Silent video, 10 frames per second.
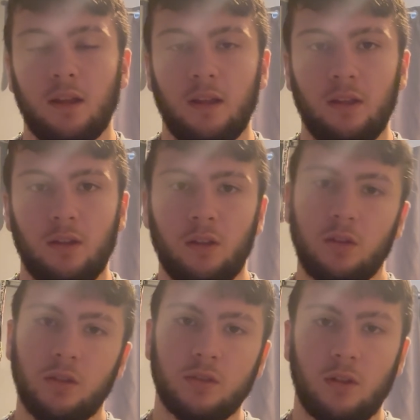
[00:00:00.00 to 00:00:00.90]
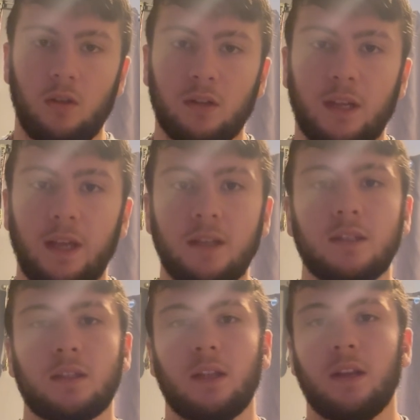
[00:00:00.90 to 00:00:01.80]
He'll use long
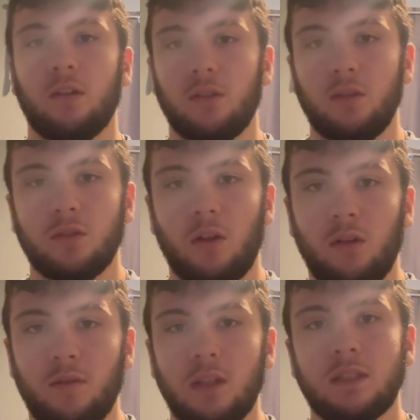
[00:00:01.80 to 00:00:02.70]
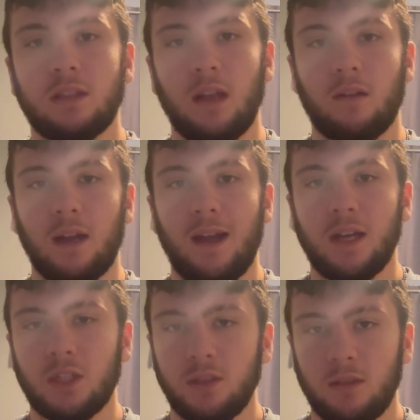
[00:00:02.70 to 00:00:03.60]
kicks, and he'll use all of this to get reactions,